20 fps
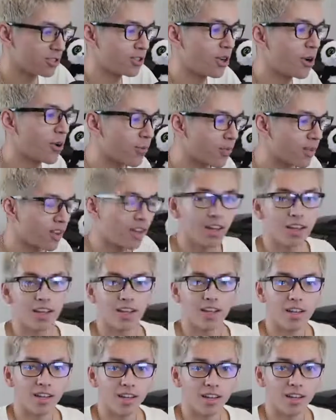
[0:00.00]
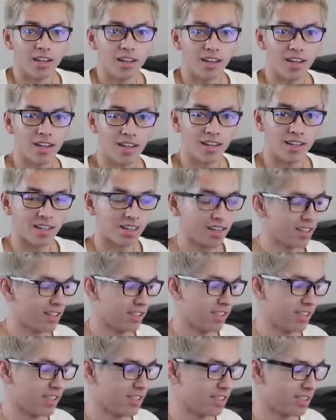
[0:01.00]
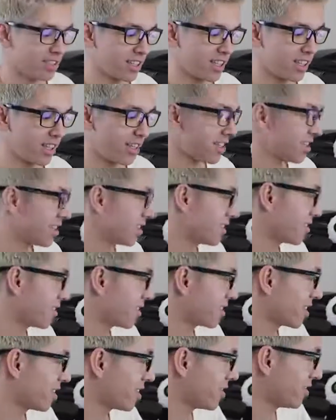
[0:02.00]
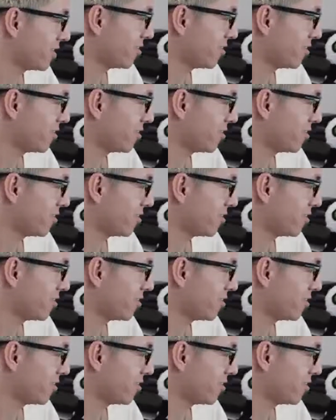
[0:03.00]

So let's just get